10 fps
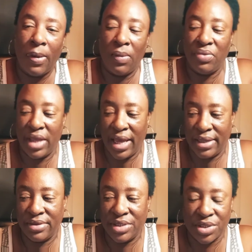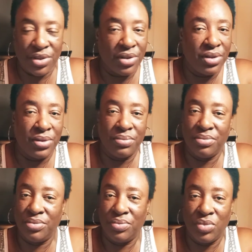that this girl
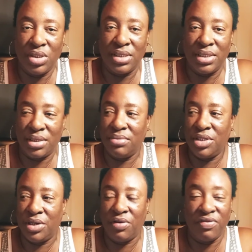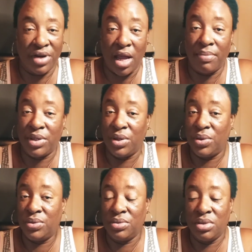was,
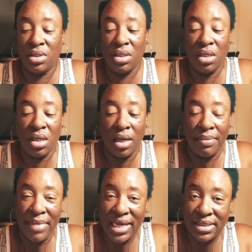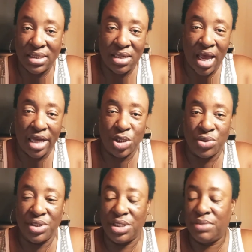phenomenal, amazing
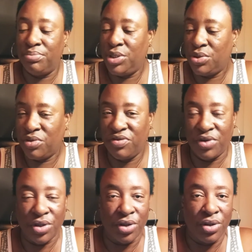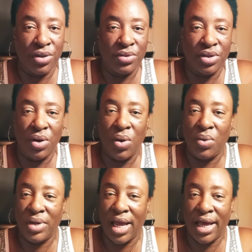actress, beautiful girl, the
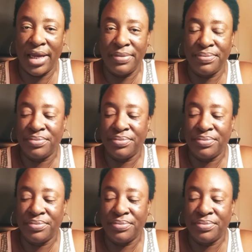whole nine.